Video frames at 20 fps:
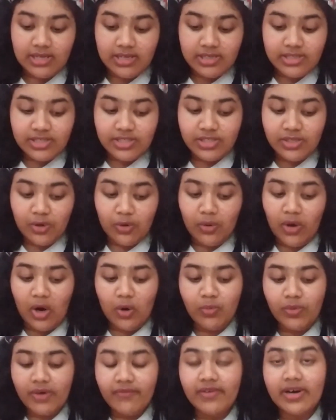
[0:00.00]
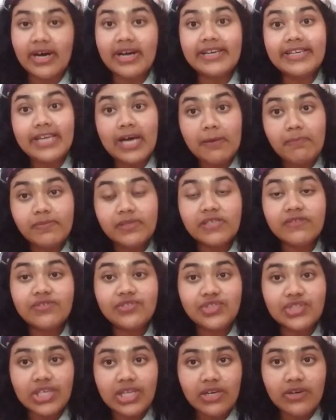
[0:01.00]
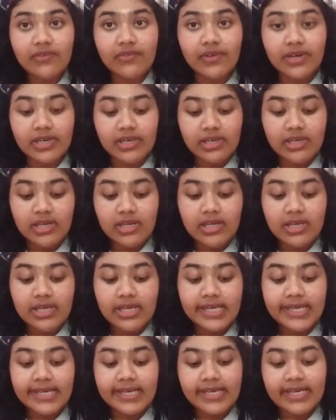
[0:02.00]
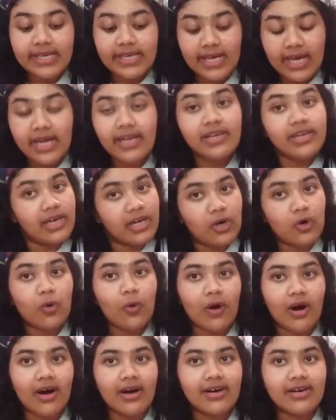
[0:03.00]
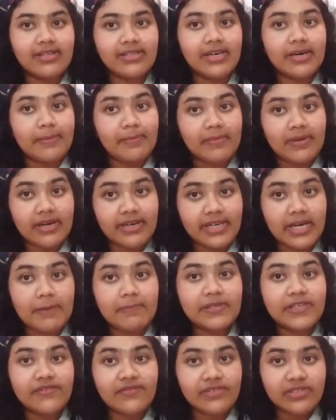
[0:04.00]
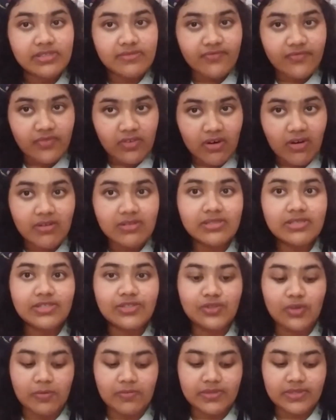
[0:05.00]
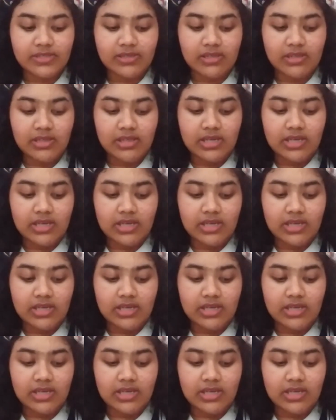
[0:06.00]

So, however, adoptive children can acquire the adoptive father's domicile.